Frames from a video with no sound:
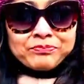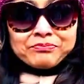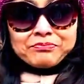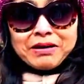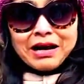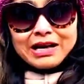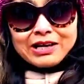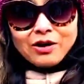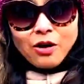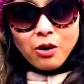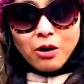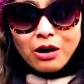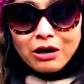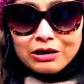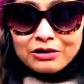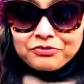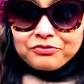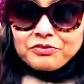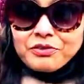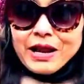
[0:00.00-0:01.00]
my
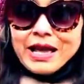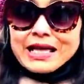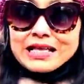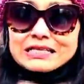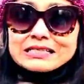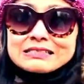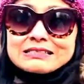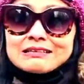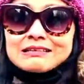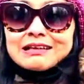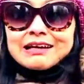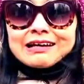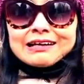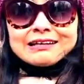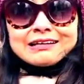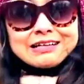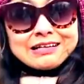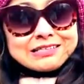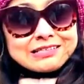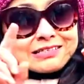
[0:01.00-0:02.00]
all friends like
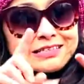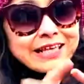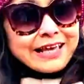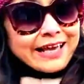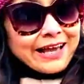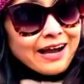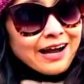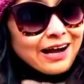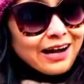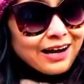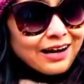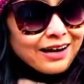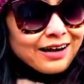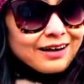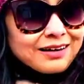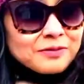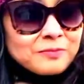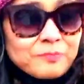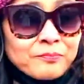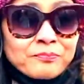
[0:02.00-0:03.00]

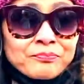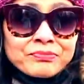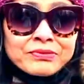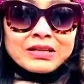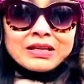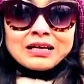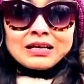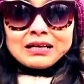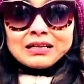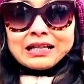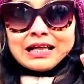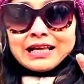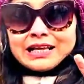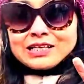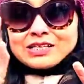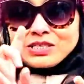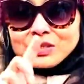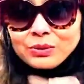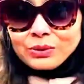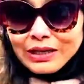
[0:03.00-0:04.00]
Seha like
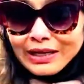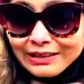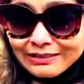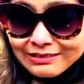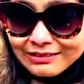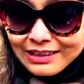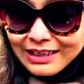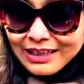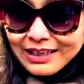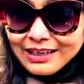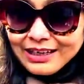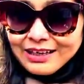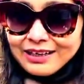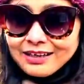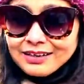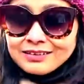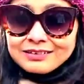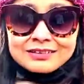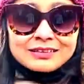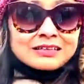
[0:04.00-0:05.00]

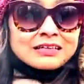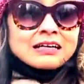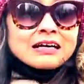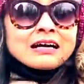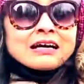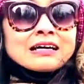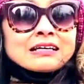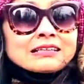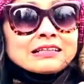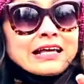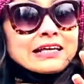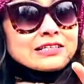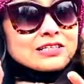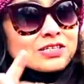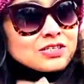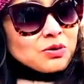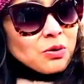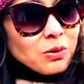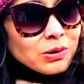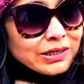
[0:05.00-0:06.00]
Sunanda then
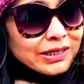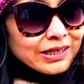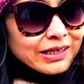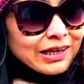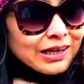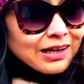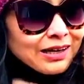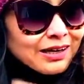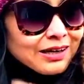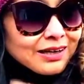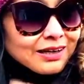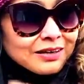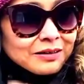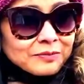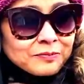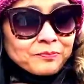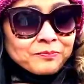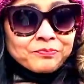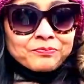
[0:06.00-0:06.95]
Sonia